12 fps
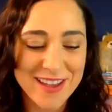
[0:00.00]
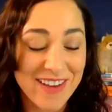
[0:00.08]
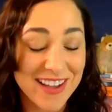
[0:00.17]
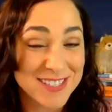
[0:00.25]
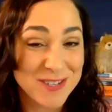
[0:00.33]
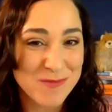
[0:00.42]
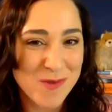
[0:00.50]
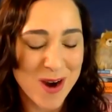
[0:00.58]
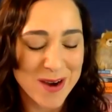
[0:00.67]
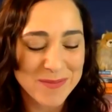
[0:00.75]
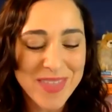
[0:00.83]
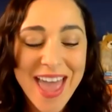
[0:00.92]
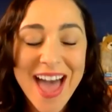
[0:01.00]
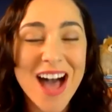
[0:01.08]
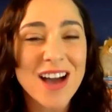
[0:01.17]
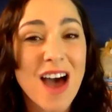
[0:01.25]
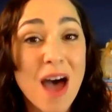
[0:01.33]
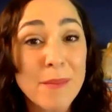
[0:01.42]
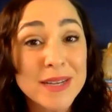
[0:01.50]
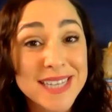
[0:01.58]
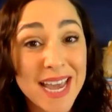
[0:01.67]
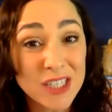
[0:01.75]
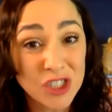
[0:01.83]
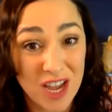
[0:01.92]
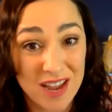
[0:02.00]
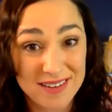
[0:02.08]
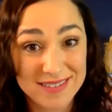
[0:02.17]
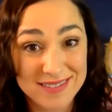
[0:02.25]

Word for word: we've got two more. Accommodation.